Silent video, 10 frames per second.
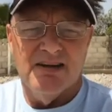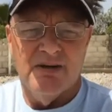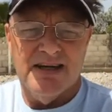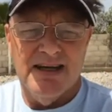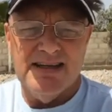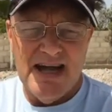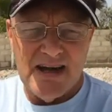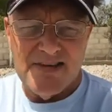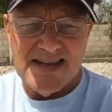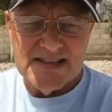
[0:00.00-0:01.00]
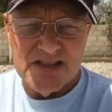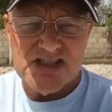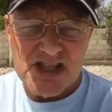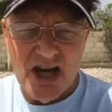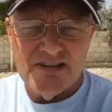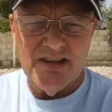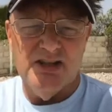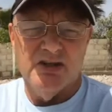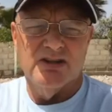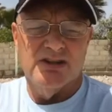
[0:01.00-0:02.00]
Okay, Caravans in the Sun,
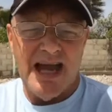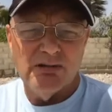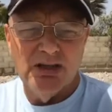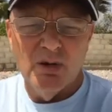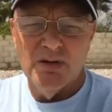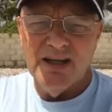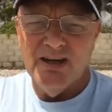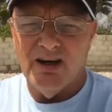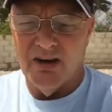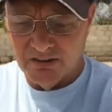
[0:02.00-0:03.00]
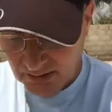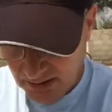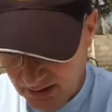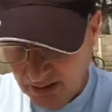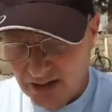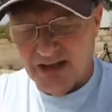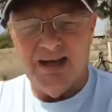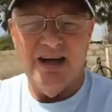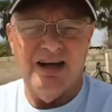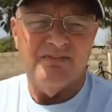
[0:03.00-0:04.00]
and you can download it on
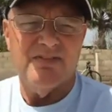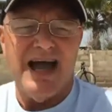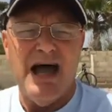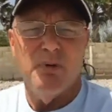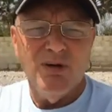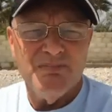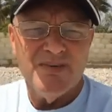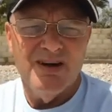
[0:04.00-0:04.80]
Apple,